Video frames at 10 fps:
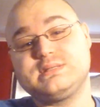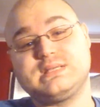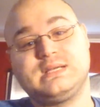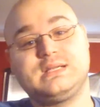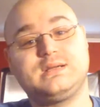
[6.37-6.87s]
and
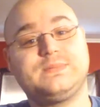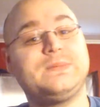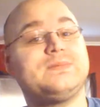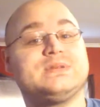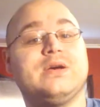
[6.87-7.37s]
a lot of
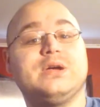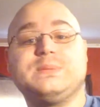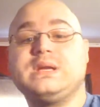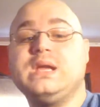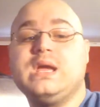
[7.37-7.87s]
people telling
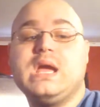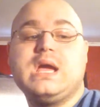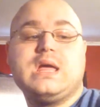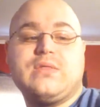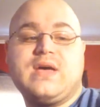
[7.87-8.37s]
me
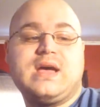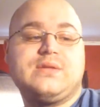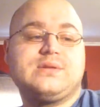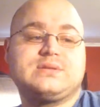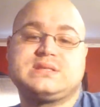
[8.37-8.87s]
that
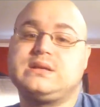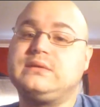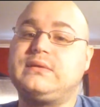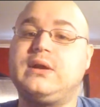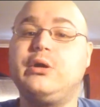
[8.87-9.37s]
those
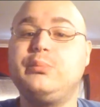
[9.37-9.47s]
self-help